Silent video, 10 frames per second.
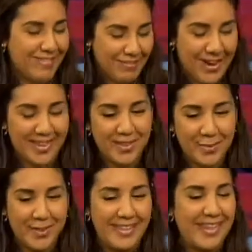Right. So
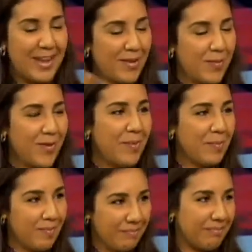we used to get it
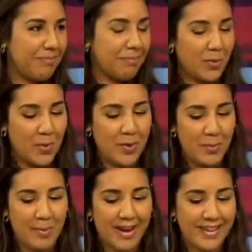from
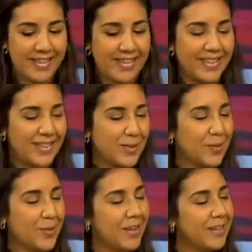Guadalupe back in the day.
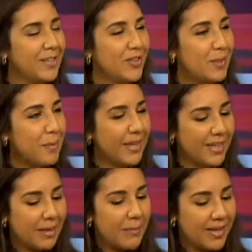So she used to put a
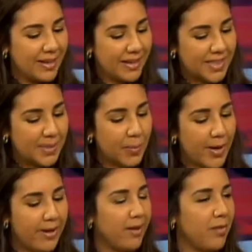little bit, like a
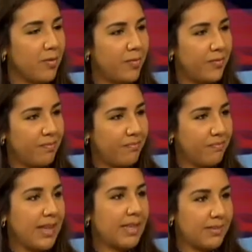spread of
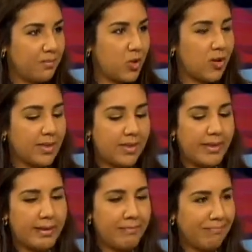that chocolate
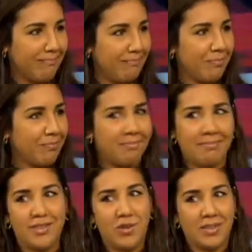thing.
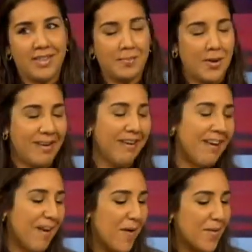Chocolate spread
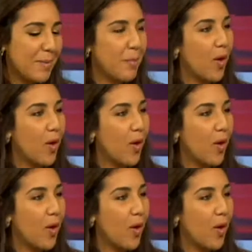on the whole